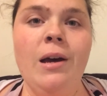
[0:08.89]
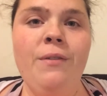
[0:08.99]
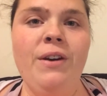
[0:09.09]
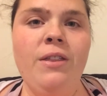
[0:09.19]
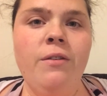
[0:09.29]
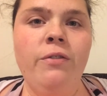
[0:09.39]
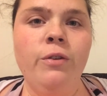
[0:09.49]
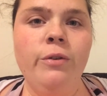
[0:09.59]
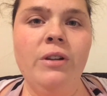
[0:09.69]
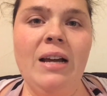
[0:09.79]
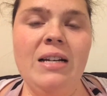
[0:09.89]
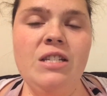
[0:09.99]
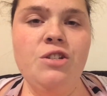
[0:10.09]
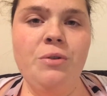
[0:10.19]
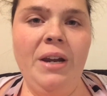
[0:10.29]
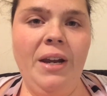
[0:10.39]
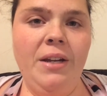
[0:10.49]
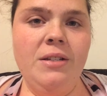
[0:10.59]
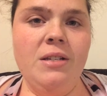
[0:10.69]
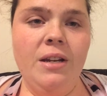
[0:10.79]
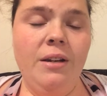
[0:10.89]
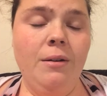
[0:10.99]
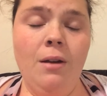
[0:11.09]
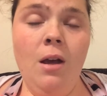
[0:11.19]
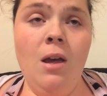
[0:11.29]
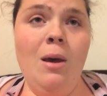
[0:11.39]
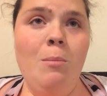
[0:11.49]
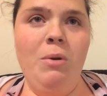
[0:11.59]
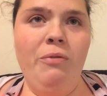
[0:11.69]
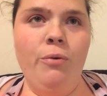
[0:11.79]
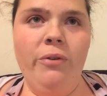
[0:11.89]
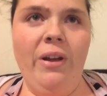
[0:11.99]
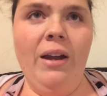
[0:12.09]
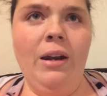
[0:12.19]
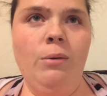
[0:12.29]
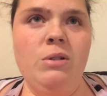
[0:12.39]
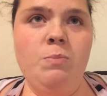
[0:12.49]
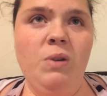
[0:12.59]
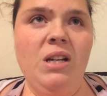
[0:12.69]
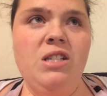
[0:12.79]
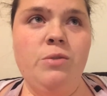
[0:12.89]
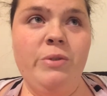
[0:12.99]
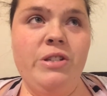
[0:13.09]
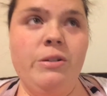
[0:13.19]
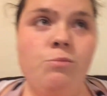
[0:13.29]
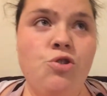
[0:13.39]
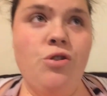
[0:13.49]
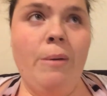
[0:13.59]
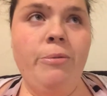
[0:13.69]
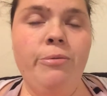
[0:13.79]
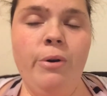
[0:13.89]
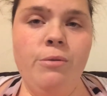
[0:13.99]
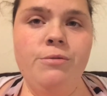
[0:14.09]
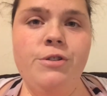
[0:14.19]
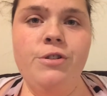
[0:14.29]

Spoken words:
I've had the flu the last 2 days, and before that, I was blessed with some strep throat.